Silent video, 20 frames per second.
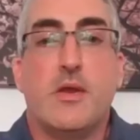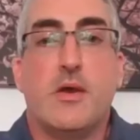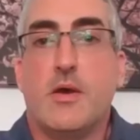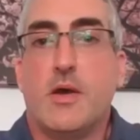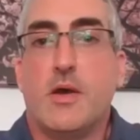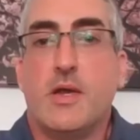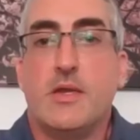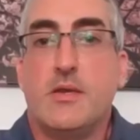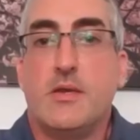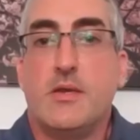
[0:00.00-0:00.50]
no,
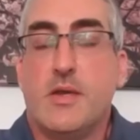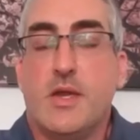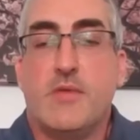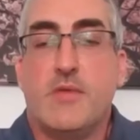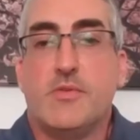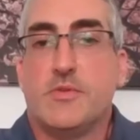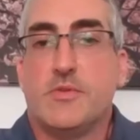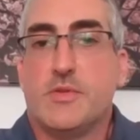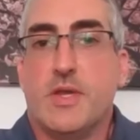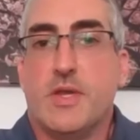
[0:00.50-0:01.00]
I
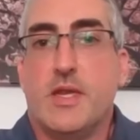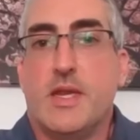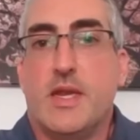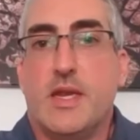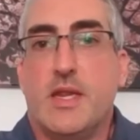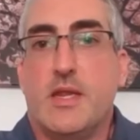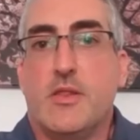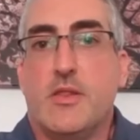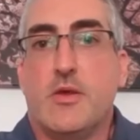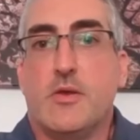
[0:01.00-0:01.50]
haven't seen
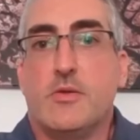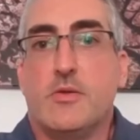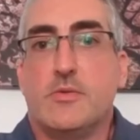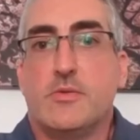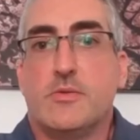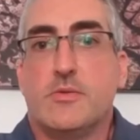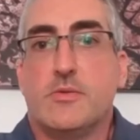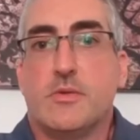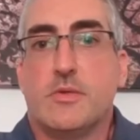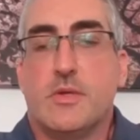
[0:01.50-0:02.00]
any of
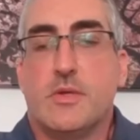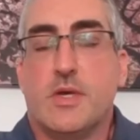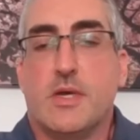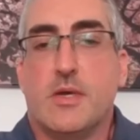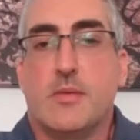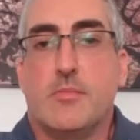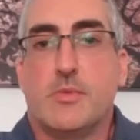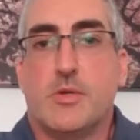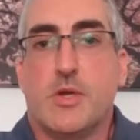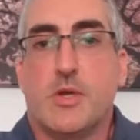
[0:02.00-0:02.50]
those
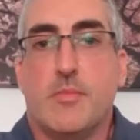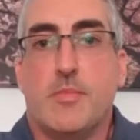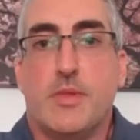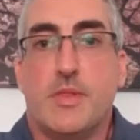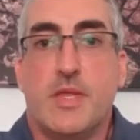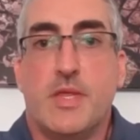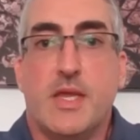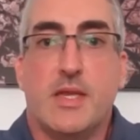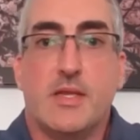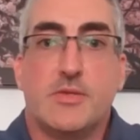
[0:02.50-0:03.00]
type of
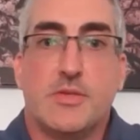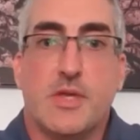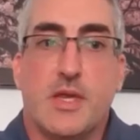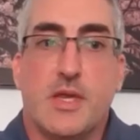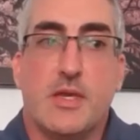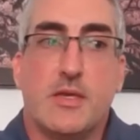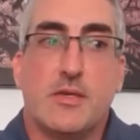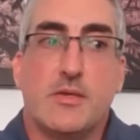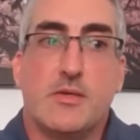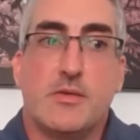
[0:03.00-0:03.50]
things.
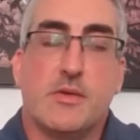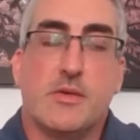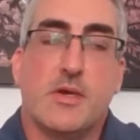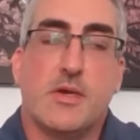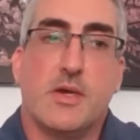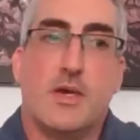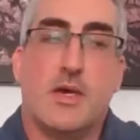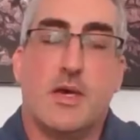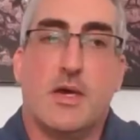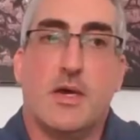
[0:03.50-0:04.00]
And
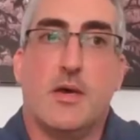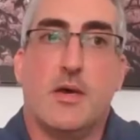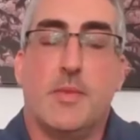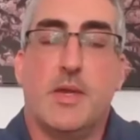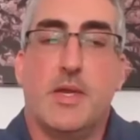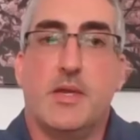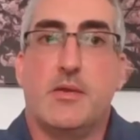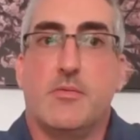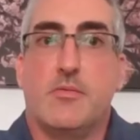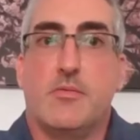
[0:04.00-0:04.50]
I
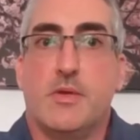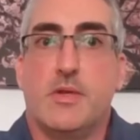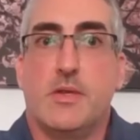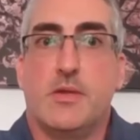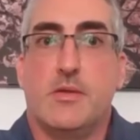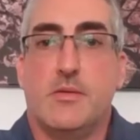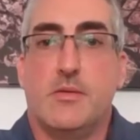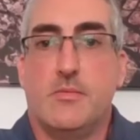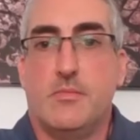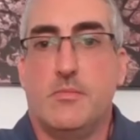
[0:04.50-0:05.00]
mean,
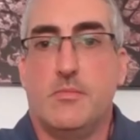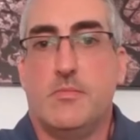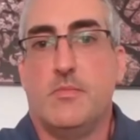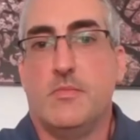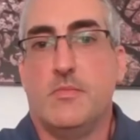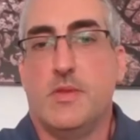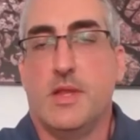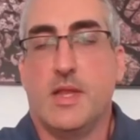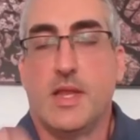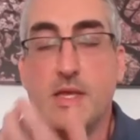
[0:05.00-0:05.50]

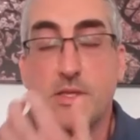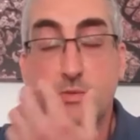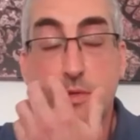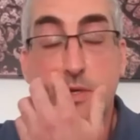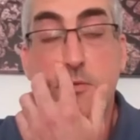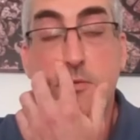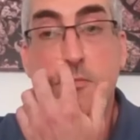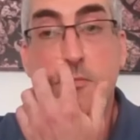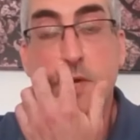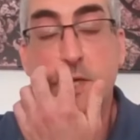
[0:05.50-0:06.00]
the last
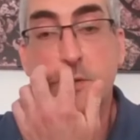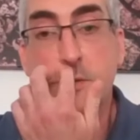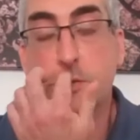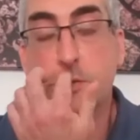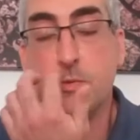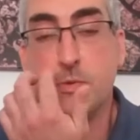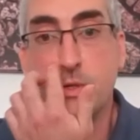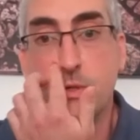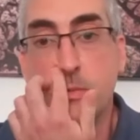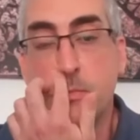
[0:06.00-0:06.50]
one on
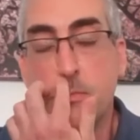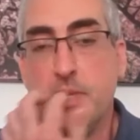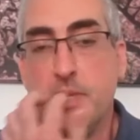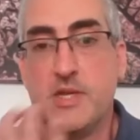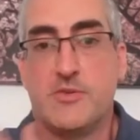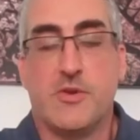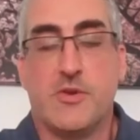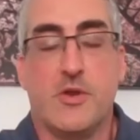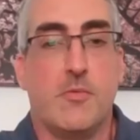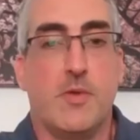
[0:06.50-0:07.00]
regional and
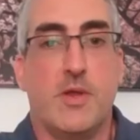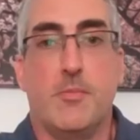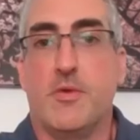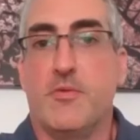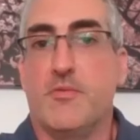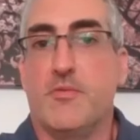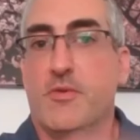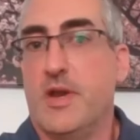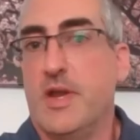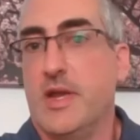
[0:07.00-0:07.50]
metro, we
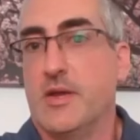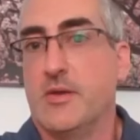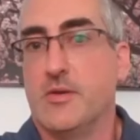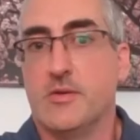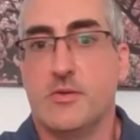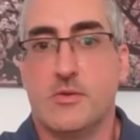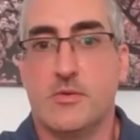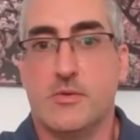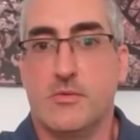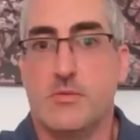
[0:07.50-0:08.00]
move
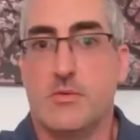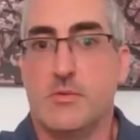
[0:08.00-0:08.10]
around